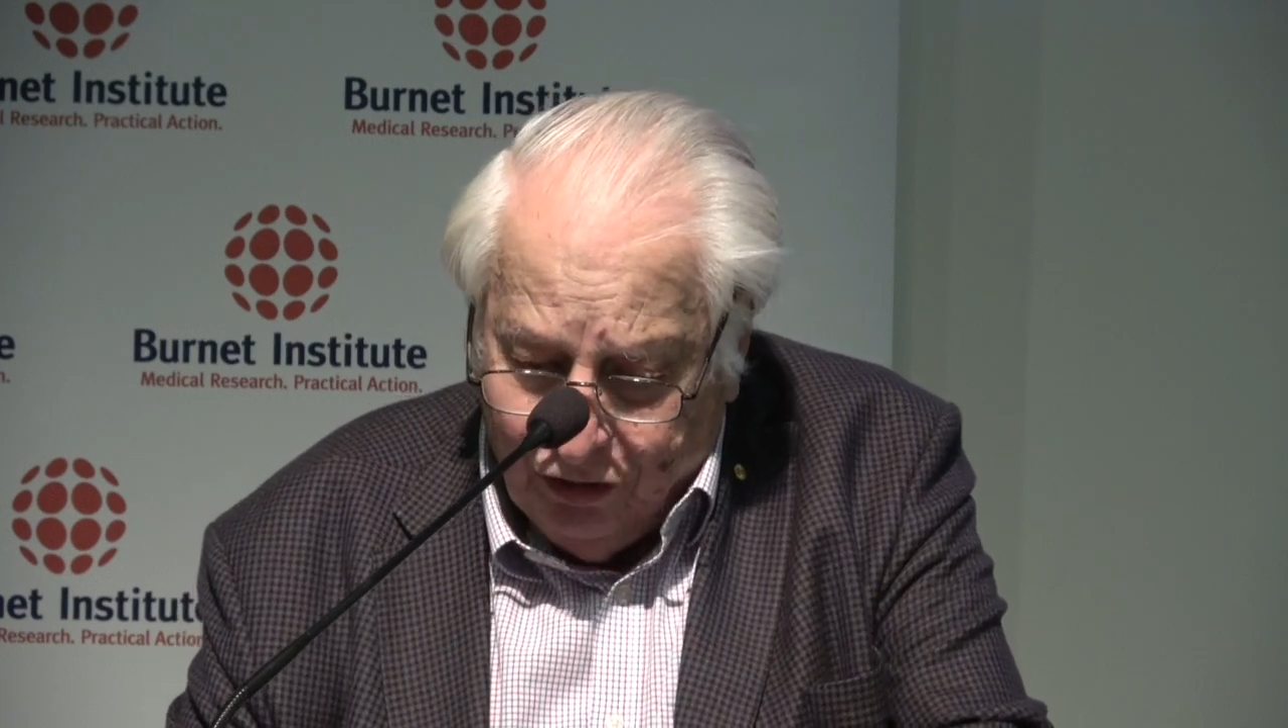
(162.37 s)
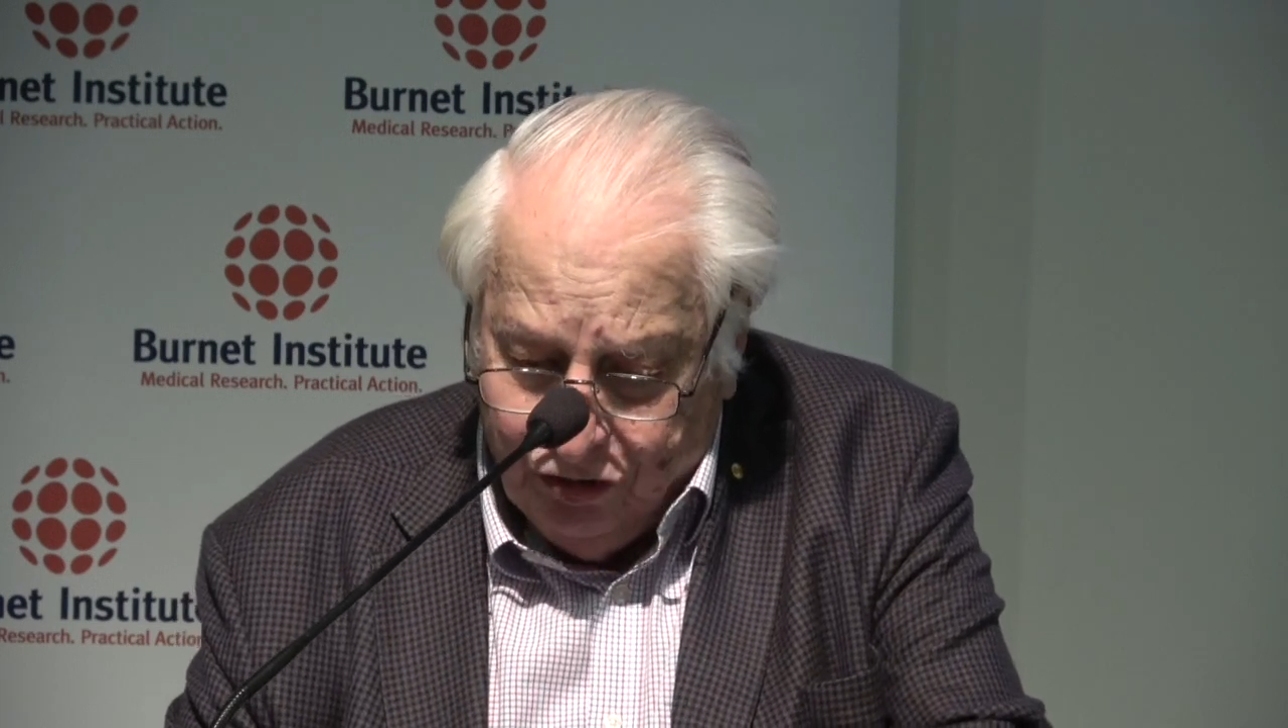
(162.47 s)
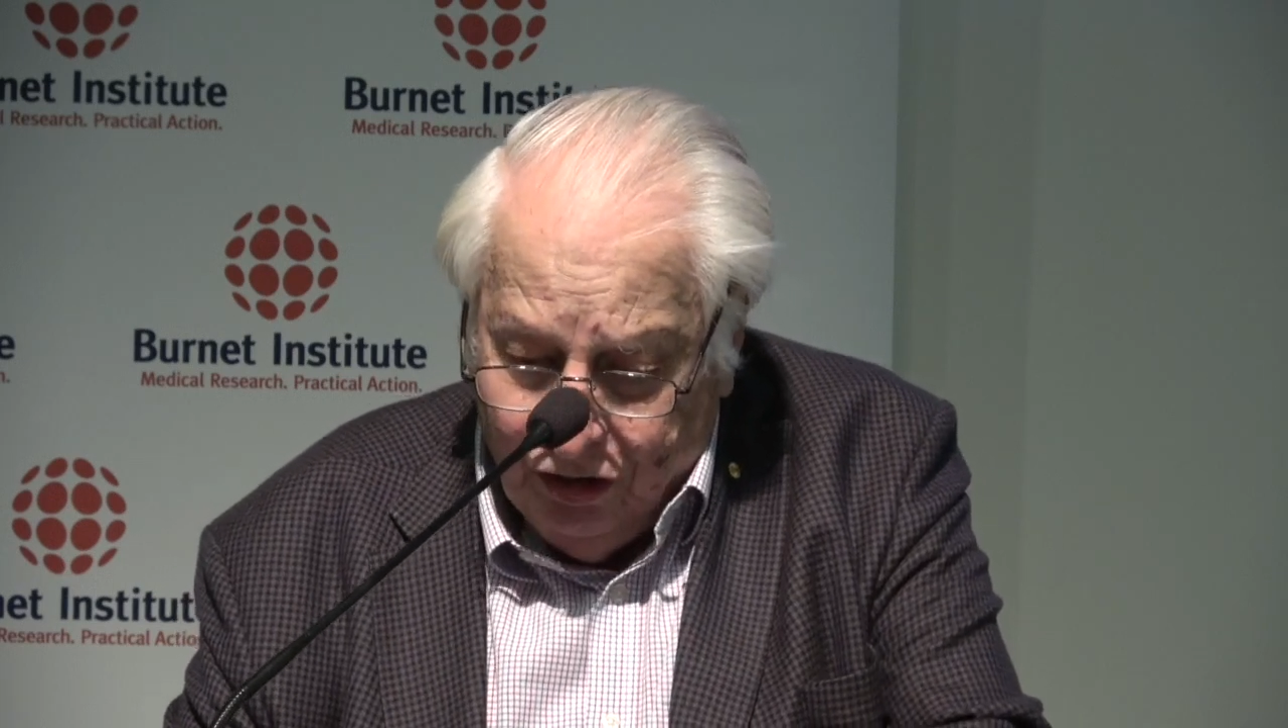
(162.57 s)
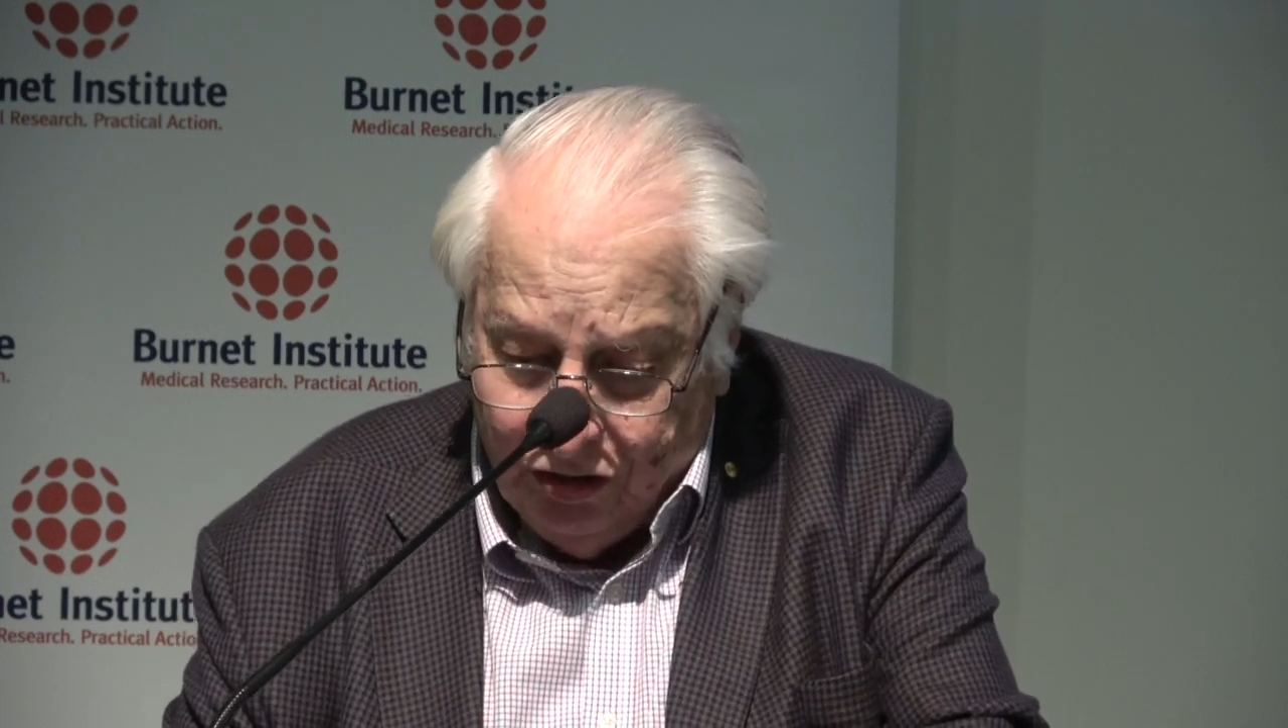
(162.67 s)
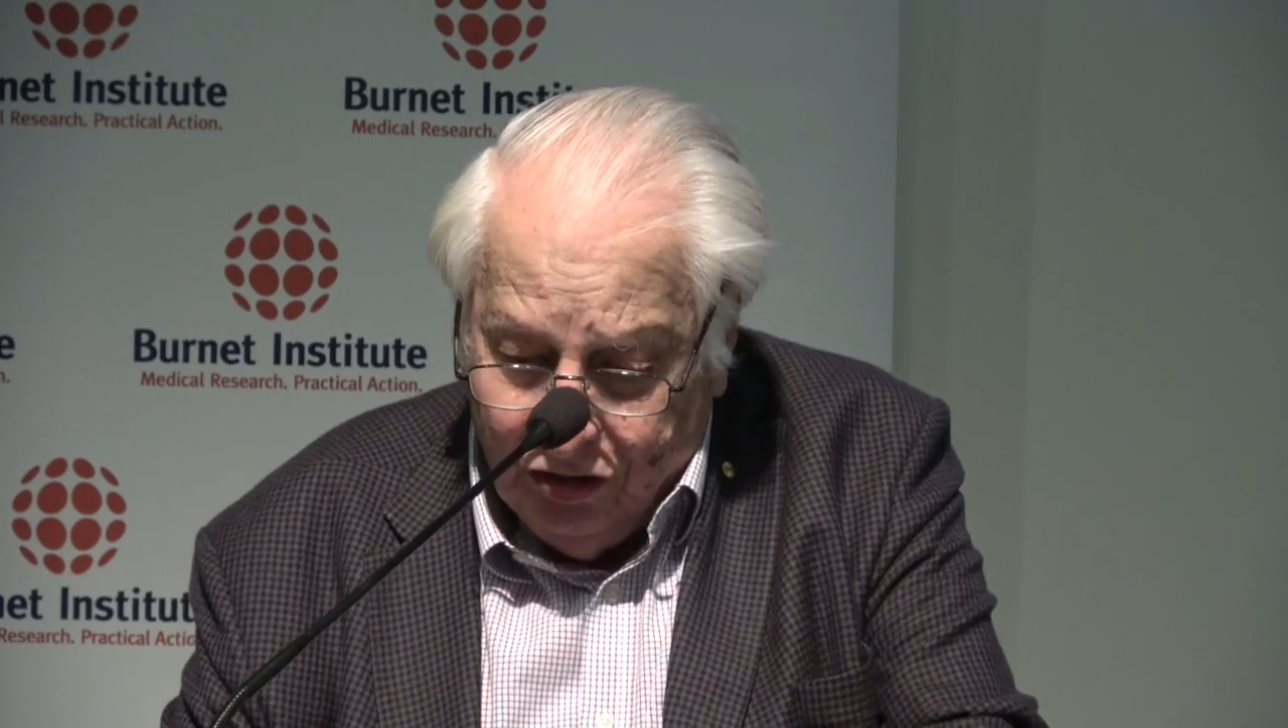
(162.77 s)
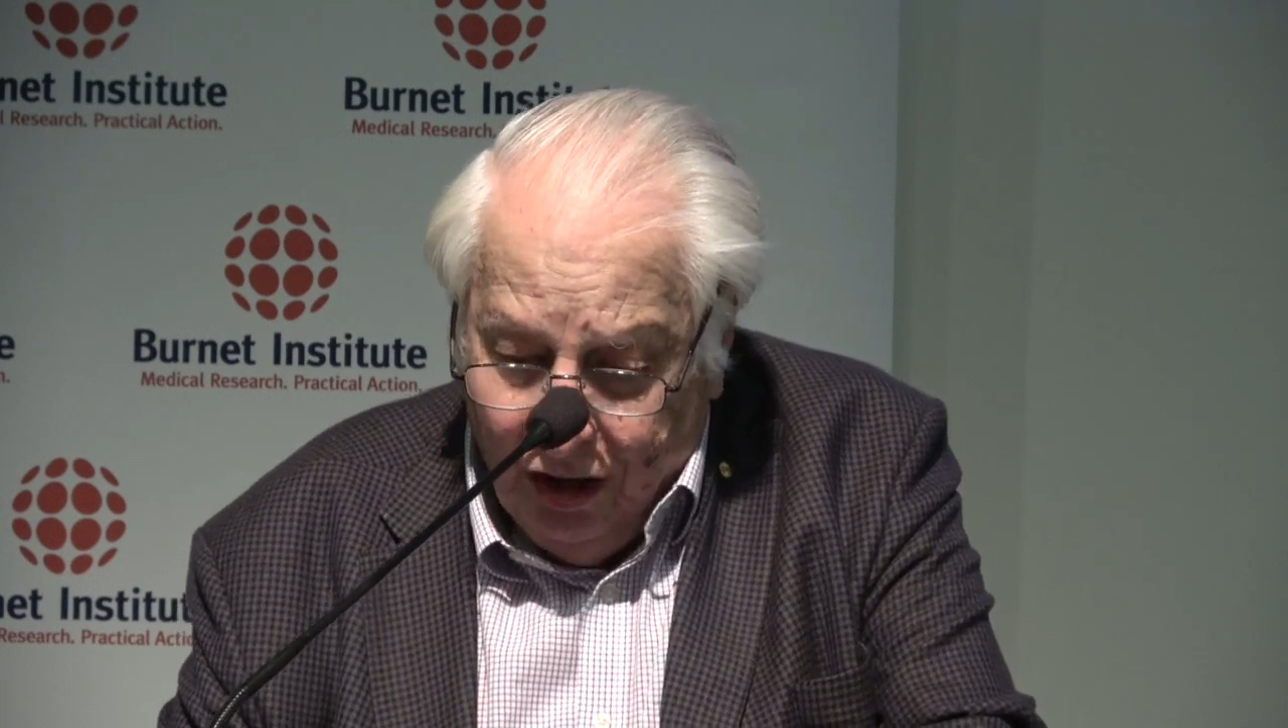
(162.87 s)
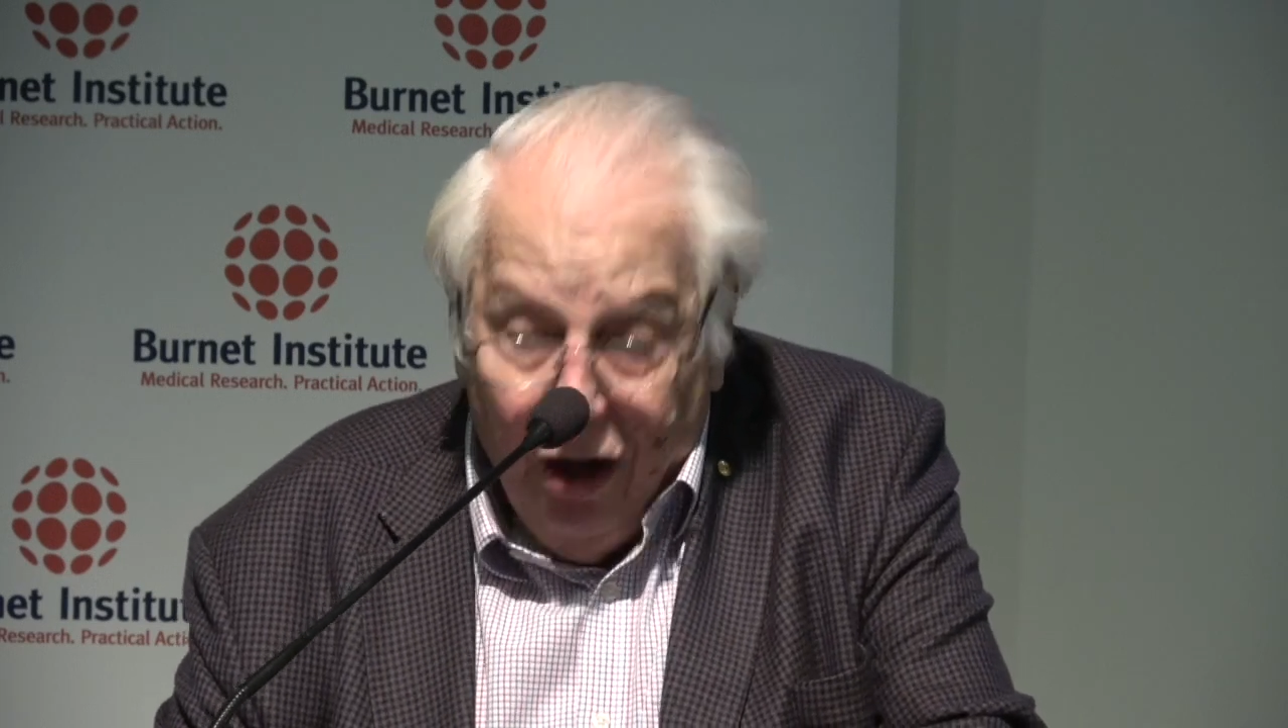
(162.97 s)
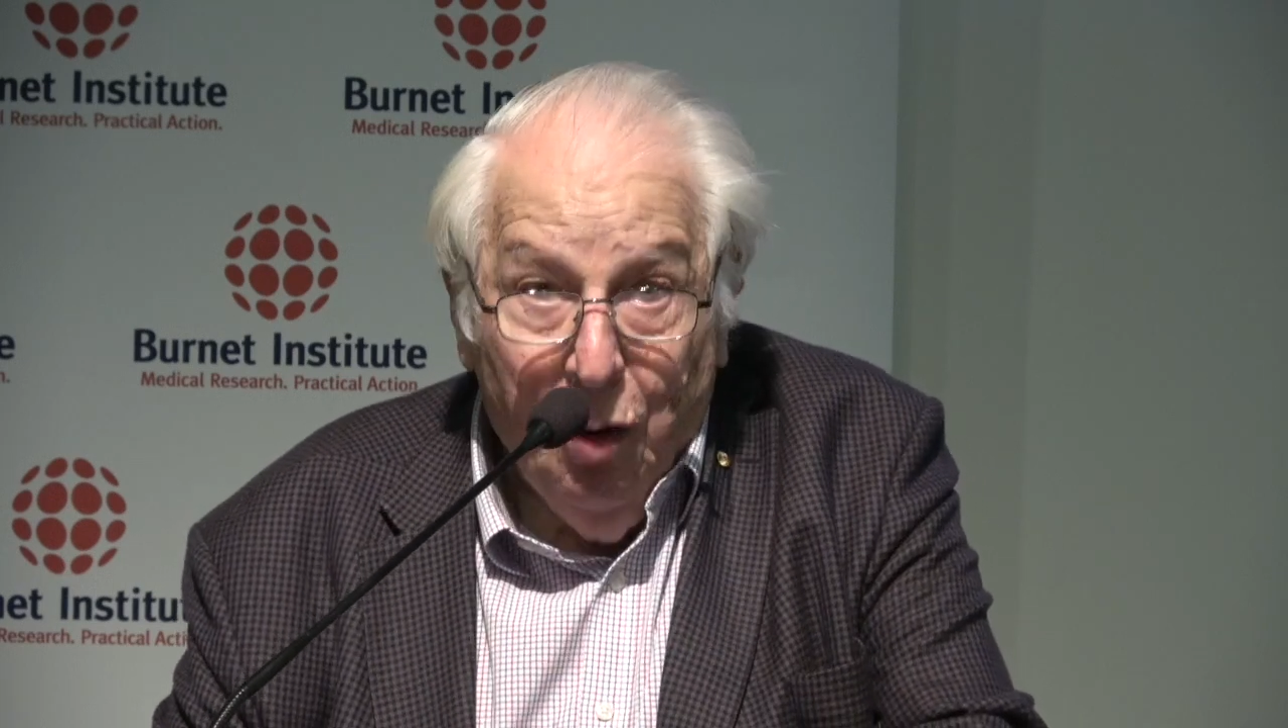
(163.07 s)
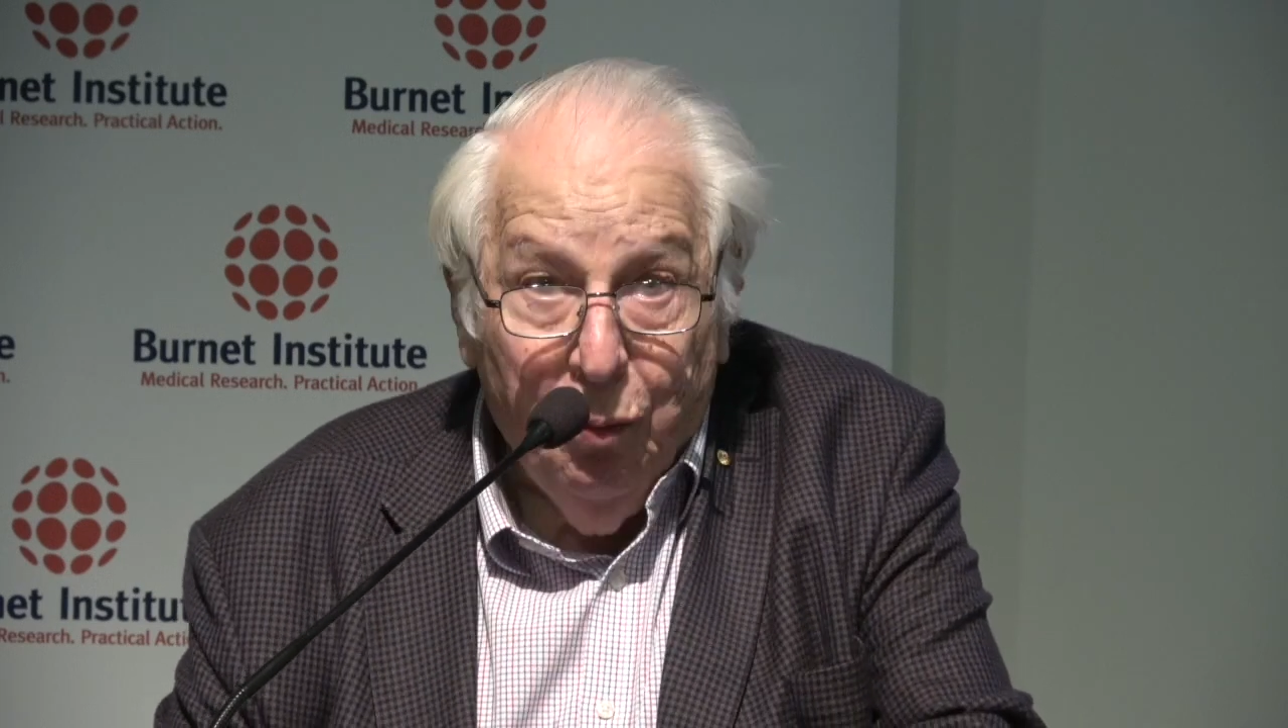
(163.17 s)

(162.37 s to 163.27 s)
research